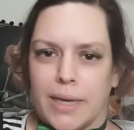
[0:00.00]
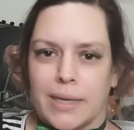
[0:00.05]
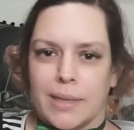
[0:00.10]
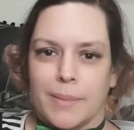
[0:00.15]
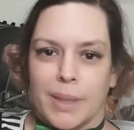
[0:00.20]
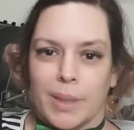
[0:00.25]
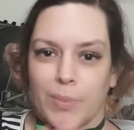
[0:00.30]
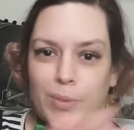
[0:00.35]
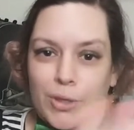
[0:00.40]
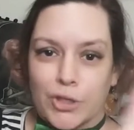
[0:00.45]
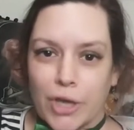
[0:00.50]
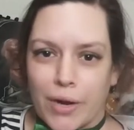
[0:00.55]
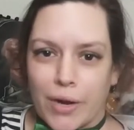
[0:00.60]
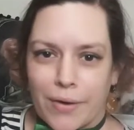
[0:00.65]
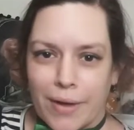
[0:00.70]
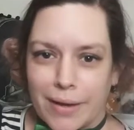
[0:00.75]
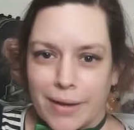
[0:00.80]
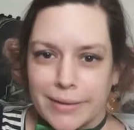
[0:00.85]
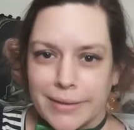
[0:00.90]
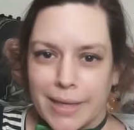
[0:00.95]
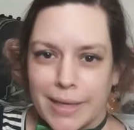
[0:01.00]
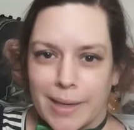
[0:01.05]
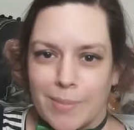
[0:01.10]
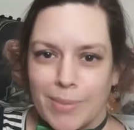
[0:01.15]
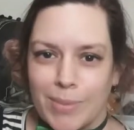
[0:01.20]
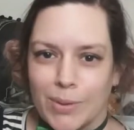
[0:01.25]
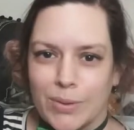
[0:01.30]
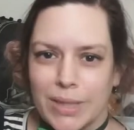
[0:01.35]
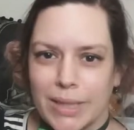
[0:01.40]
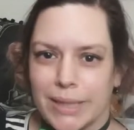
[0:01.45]
And I'm like, bitch, I don't know how to tie a
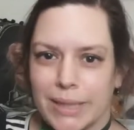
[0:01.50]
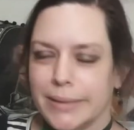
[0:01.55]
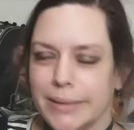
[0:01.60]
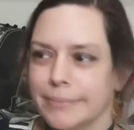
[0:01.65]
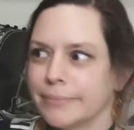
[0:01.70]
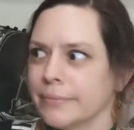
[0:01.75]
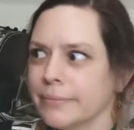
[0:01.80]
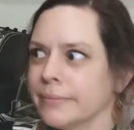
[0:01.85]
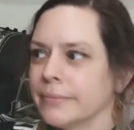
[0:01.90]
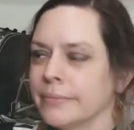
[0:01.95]
bow tie.